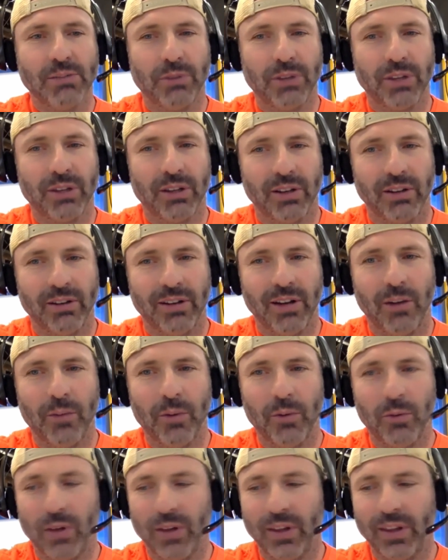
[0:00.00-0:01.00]
But the
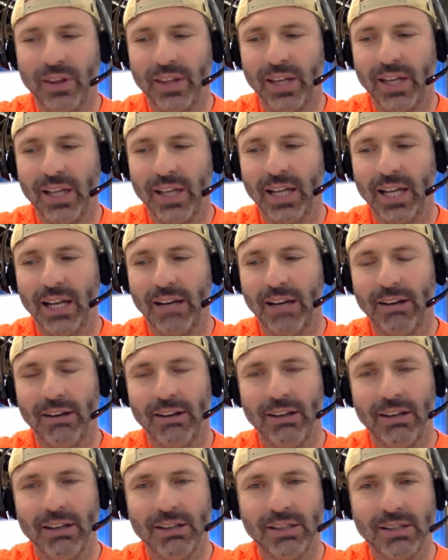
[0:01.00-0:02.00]
number one thing that
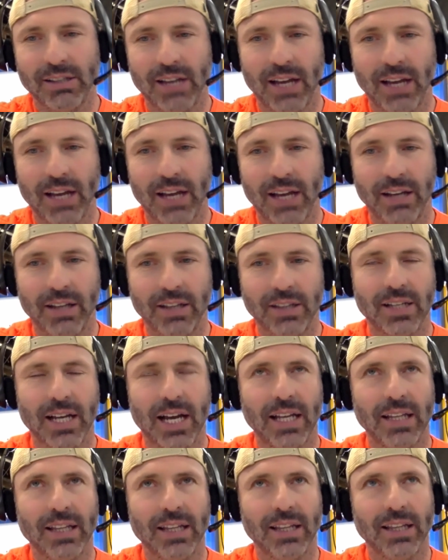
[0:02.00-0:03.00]
he said is
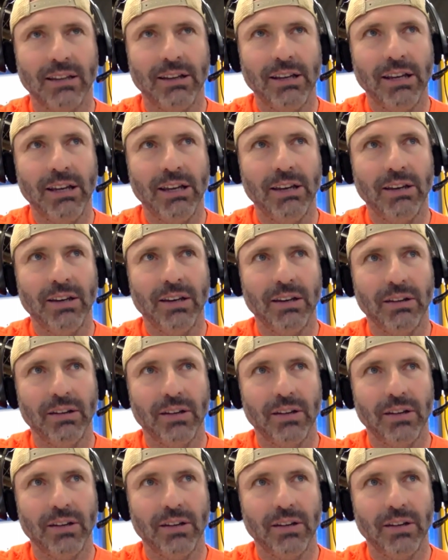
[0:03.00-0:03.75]
that lean